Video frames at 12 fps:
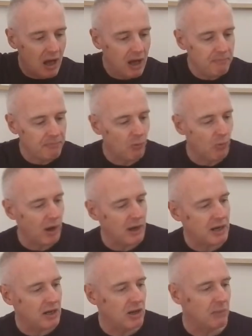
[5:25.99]

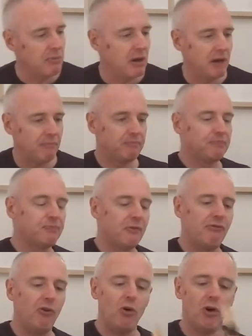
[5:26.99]
Wine number
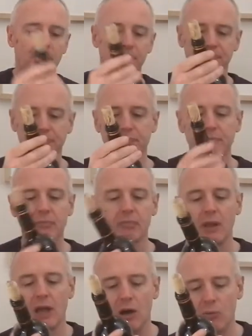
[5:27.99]
four.
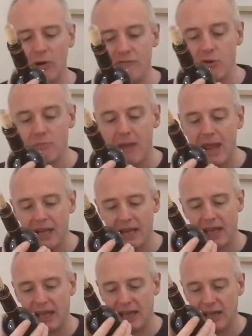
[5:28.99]
We're in
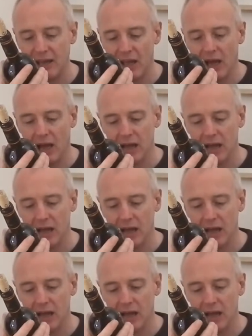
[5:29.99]
Romania here.